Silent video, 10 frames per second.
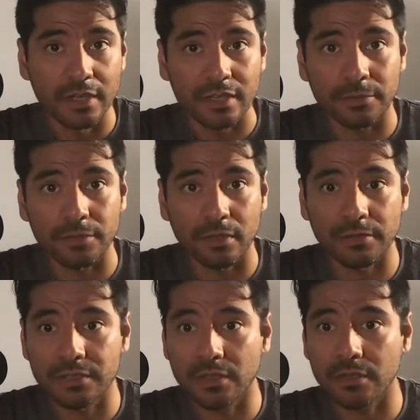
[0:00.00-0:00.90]
if you love
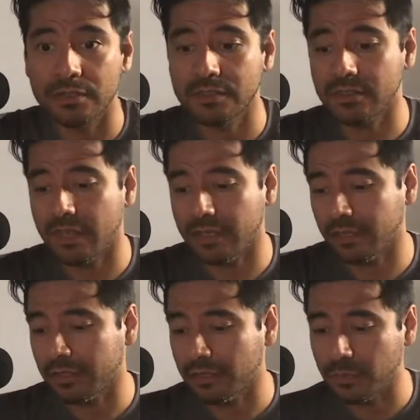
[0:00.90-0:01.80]
guitars and you
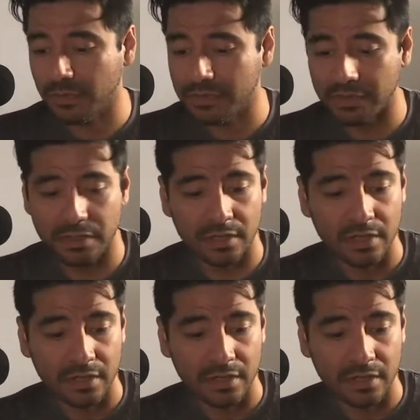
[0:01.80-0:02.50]
like good music,